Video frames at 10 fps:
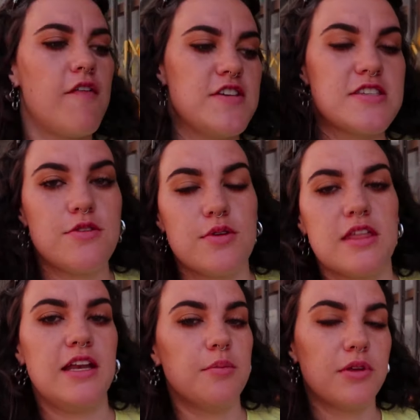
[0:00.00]
Obviously, with
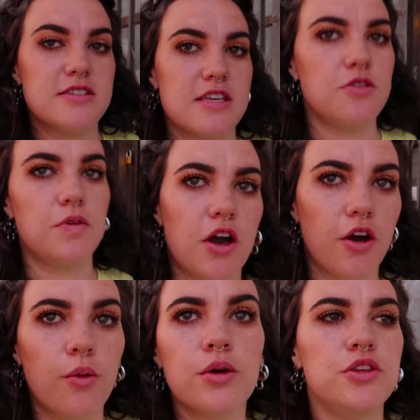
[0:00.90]
any place that you
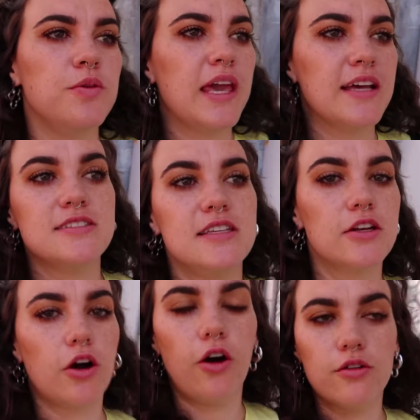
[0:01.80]
go, you can't see
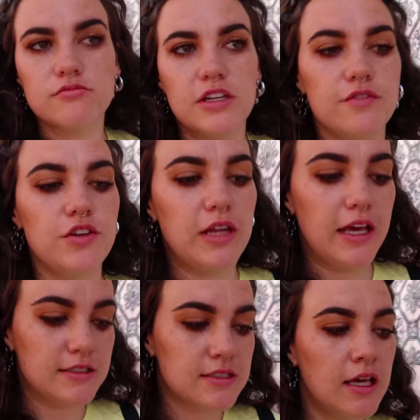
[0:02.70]
it all in a few
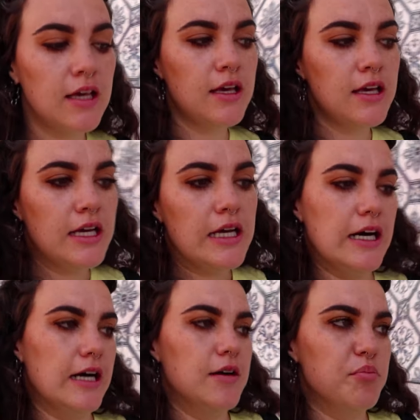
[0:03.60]
days,
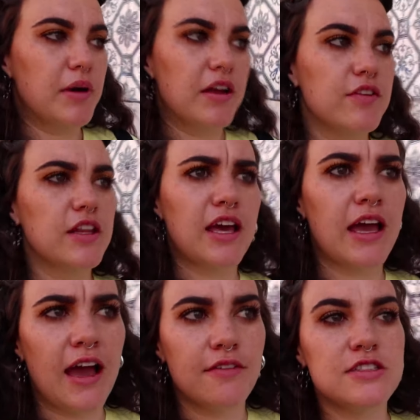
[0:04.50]
but I feel like I
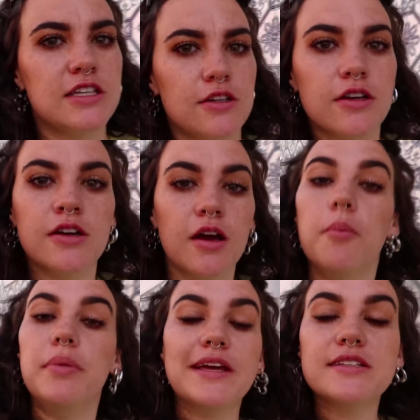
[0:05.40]
have seen a
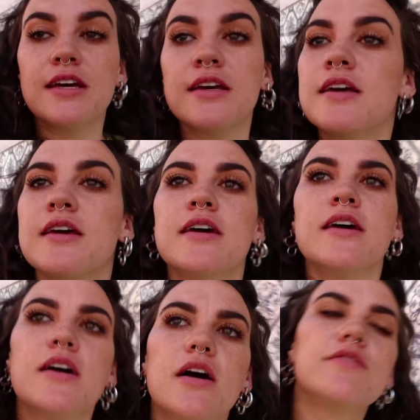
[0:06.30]
bit
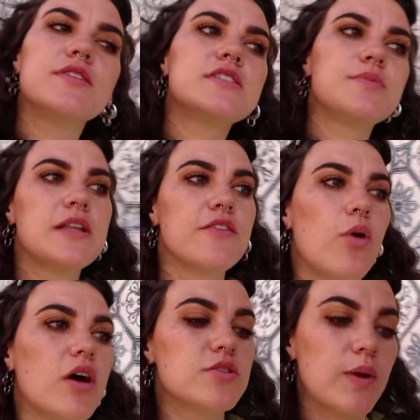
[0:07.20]
of Lisbon. I've
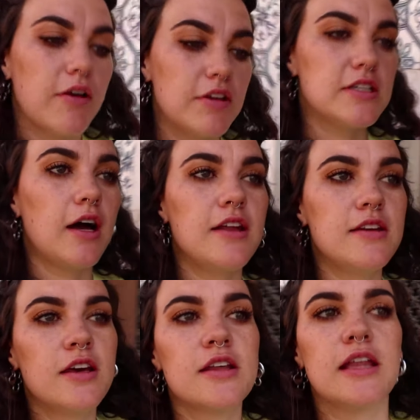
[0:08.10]
walked around a
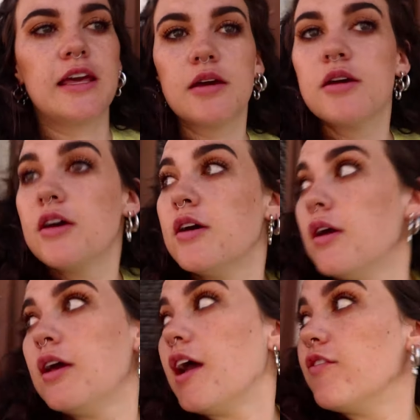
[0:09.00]
ton. Like,
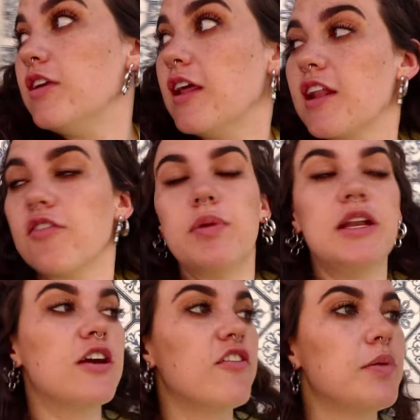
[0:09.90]
every day that I've been
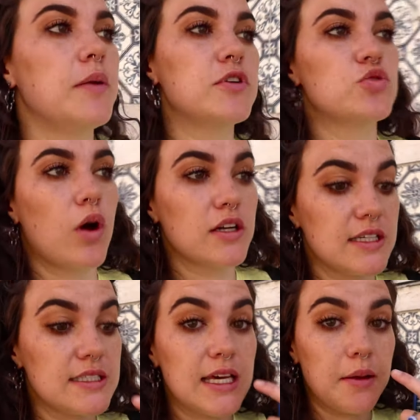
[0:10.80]
here, I've pretty much walked
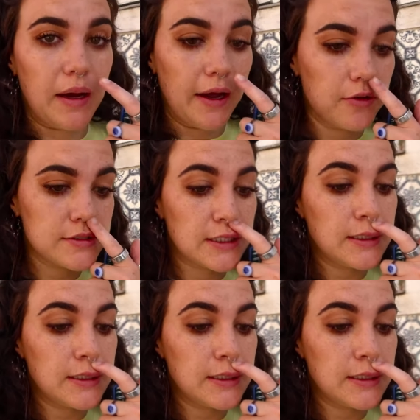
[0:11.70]
like 10 miles.